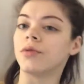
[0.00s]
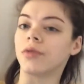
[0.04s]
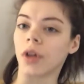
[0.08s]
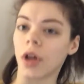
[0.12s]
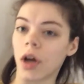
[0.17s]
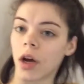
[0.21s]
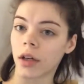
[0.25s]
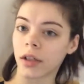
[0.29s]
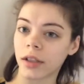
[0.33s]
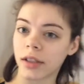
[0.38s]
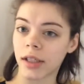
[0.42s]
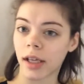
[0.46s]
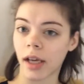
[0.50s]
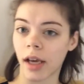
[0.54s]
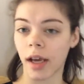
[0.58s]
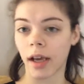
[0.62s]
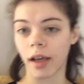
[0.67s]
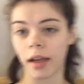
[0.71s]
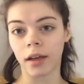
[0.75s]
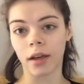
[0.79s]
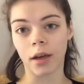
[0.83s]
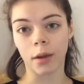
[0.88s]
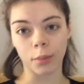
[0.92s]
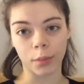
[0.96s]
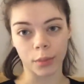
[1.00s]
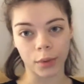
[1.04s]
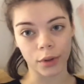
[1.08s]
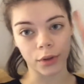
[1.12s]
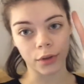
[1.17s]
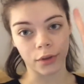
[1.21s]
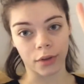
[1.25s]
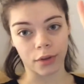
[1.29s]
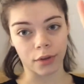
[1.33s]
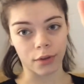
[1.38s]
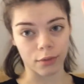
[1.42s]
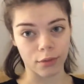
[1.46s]
Vlog day number
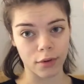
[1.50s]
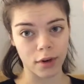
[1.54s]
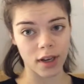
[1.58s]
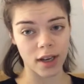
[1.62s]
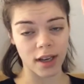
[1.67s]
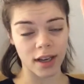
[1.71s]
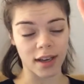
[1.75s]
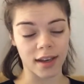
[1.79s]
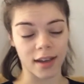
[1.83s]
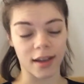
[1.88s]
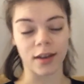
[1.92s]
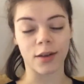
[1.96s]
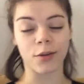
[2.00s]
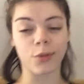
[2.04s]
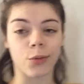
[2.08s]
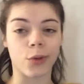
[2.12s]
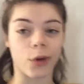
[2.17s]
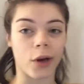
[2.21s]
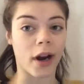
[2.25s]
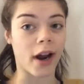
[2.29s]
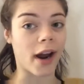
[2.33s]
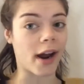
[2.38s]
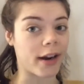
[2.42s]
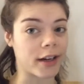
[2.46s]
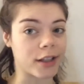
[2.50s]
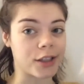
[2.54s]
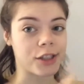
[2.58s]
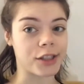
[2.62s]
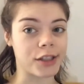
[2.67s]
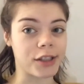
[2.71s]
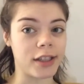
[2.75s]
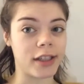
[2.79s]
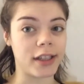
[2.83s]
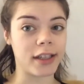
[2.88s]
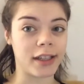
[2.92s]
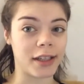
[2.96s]
three. We're
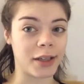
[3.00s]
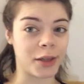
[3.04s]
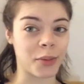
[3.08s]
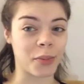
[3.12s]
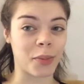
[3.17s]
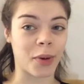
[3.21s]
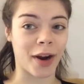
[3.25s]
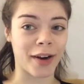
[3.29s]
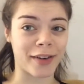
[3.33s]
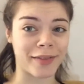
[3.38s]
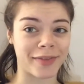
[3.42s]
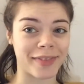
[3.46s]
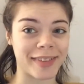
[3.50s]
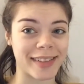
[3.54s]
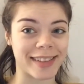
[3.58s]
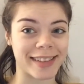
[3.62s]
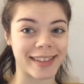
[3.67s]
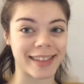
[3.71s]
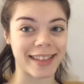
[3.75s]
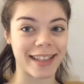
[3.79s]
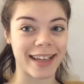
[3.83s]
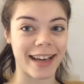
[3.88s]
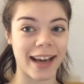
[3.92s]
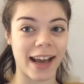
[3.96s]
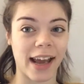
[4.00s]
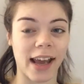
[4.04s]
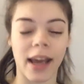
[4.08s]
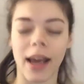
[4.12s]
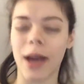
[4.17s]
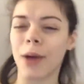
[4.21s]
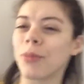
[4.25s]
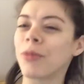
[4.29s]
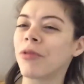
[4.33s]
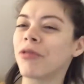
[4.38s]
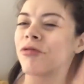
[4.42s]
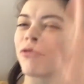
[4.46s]
actually eating breakfast today
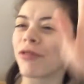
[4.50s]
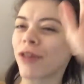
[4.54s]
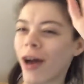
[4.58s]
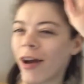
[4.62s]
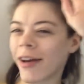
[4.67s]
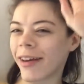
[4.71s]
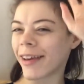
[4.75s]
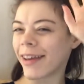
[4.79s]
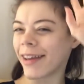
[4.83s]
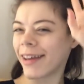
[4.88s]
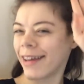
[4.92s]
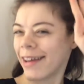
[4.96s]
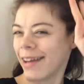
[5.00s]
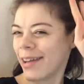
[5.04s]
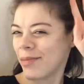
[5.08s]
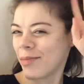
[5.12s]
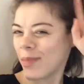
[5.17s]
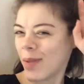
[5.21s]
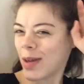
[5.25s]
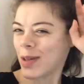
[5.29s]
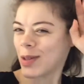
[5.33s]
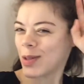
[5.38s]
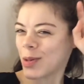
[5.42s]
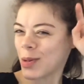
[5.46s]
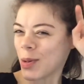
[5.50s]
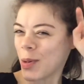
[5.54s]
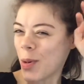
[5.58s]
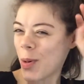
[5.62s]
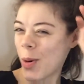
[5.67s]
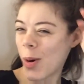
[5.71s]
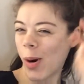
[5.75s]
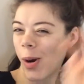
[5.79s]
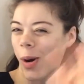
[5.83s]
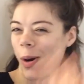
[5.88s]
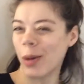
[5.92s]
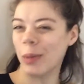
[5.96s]
and we're vlogging it in my
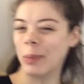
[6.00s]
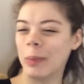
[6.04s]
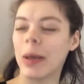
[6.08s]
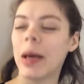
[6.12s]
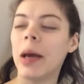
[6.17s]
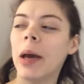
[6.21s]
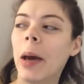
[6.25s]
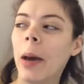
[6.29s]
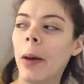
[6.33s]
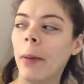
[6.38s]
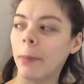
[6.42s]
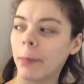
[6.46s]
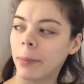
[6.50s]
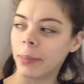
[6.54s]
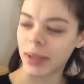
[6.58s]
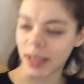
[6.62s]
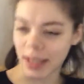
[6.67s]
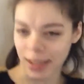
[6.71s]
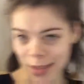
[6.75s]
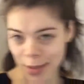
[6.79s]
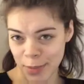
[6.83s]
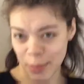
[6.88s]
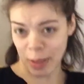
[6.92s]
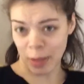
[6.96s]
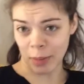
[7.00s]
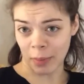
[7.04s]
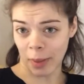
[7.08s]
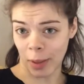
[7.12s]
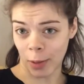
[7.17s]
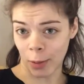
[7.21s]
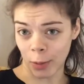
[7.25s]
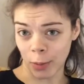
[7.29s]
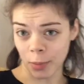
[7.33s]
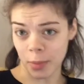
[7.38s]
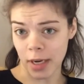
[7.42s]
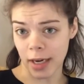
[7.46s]
dorm because me and my
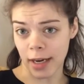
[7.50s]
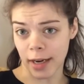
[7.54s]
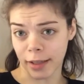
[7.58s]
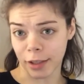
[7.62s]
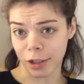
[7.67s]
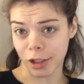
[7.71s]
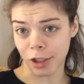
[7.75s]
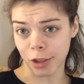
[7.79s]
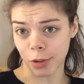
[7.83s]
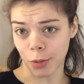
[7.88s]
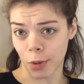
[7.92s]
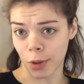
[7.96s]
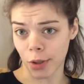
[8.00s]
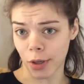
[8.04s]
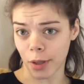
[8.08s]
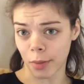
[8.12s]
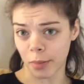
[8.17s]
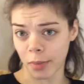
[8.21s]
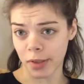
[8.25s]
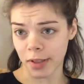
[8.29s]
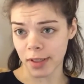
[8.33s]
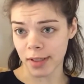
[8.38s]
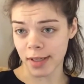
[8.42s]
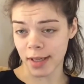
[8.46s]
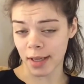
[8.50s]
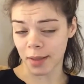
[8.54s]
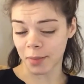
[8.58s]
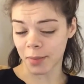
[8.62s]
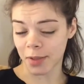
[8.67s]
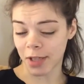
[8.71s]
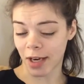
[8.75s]
roommate actually woke up at the same